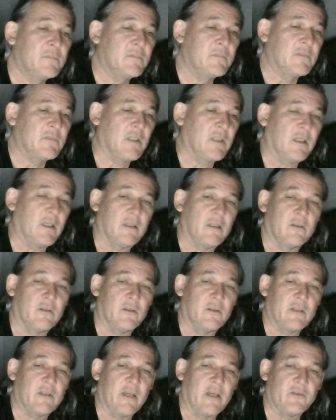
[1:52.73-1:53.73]

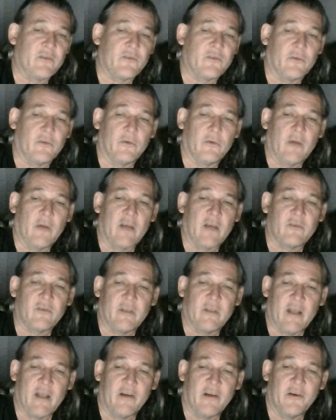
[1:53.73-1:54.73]
The tests are actually
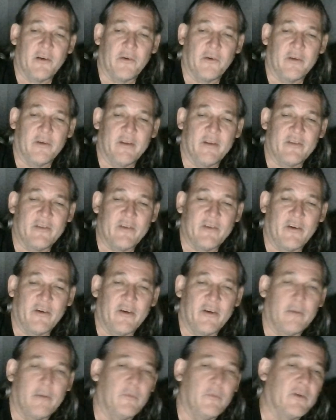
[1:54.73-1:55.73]
down here in this
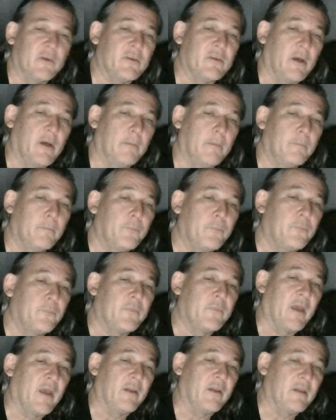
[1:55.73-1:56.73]
area, but
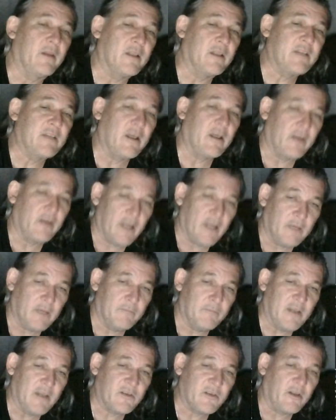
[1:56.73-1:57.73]
that's
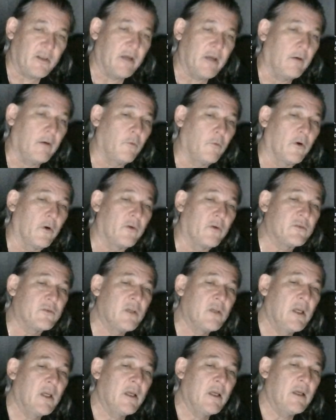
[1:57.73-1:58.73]
basically how it works.
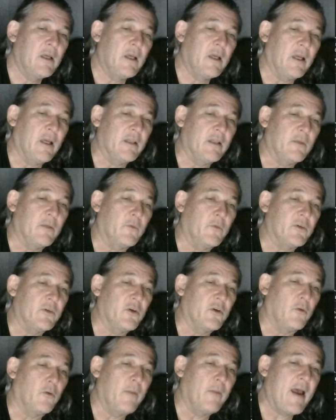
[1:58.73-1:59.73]
And then when you
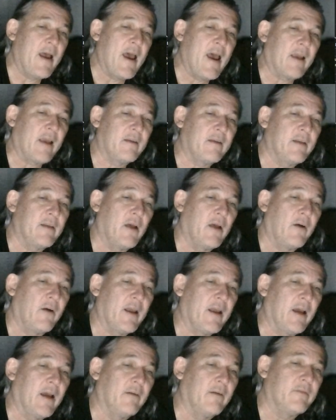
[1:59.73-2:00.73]
go back, now I
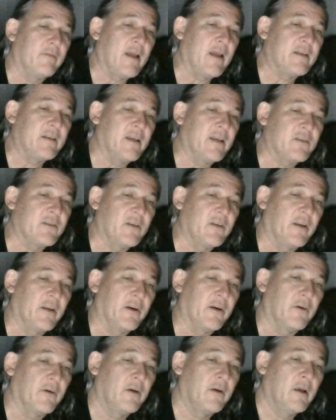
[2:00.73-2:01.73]
have that test in
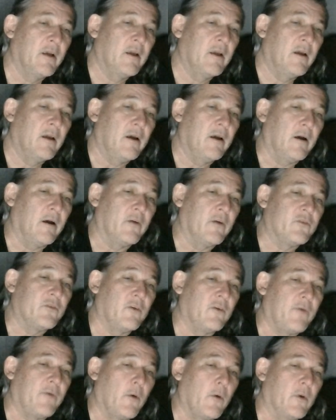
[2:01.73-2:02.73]
here.
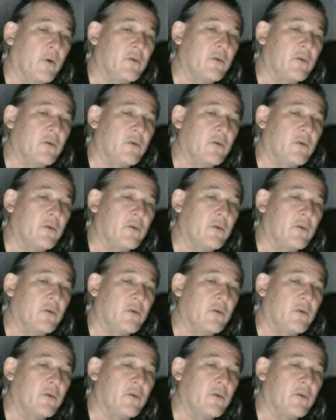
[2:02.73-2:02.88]
So if I went